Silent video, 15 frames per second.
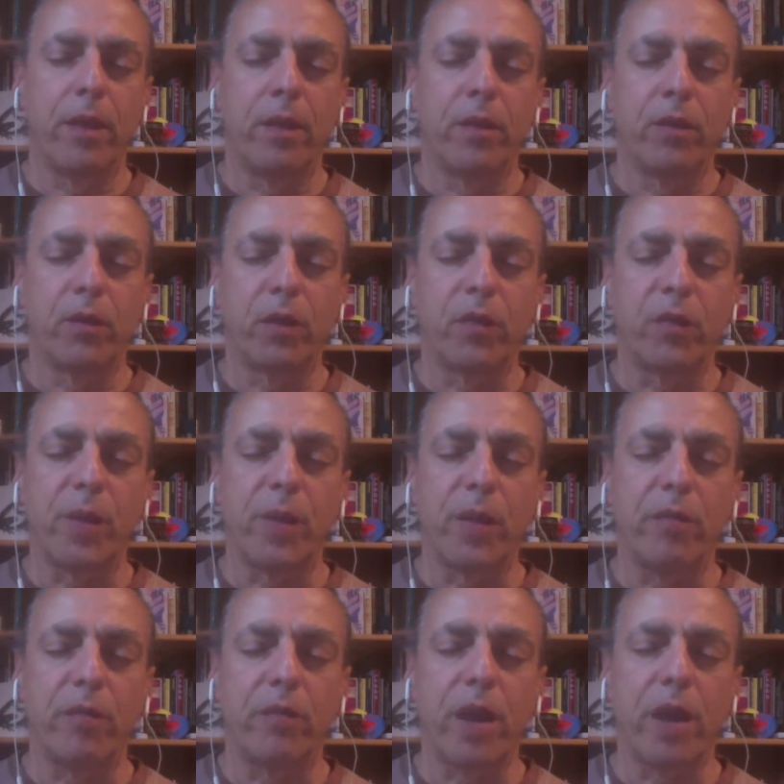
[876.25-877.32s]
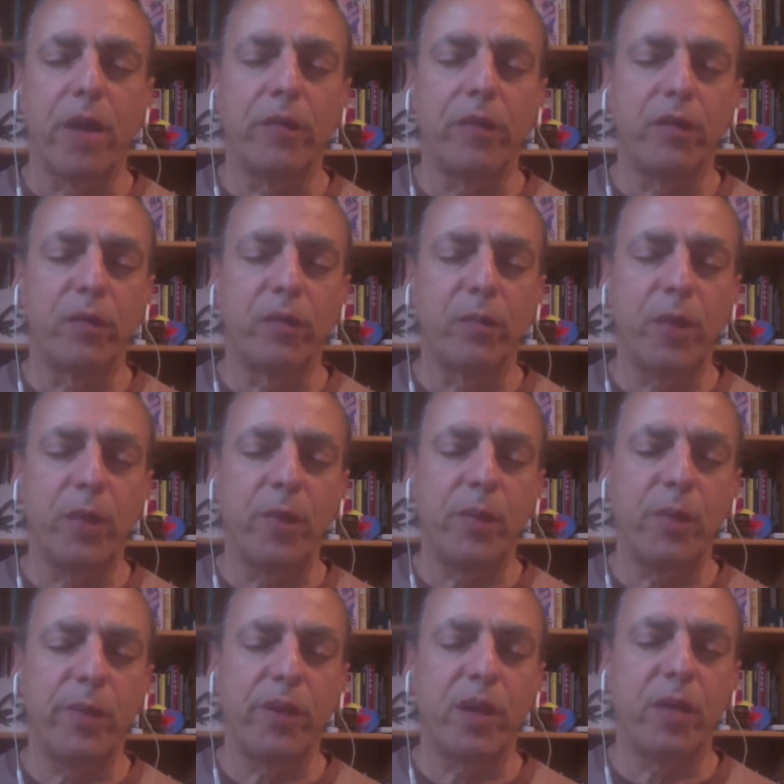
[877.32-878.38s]
So as the belly rises, maybe you
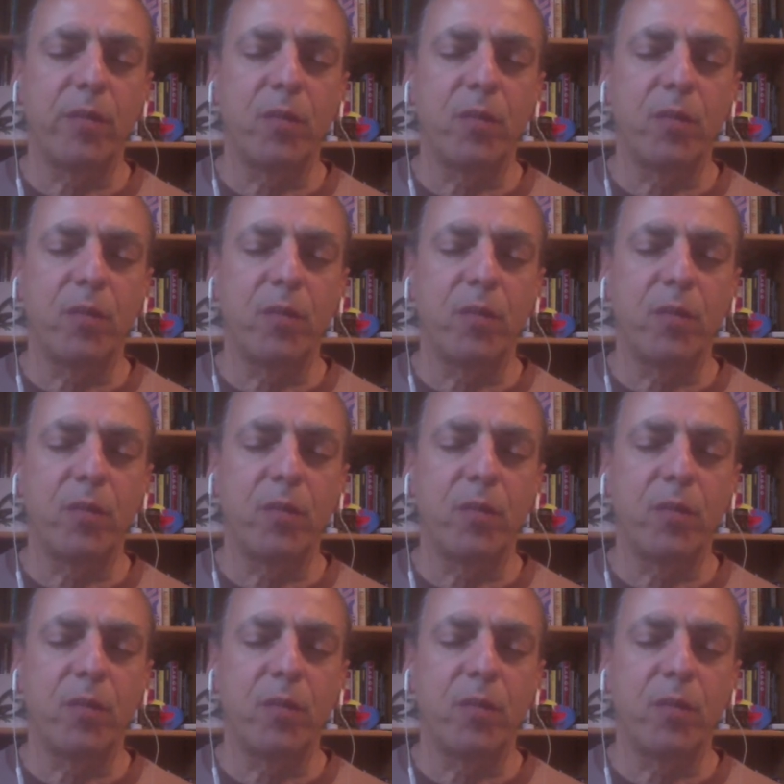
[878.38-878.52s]
become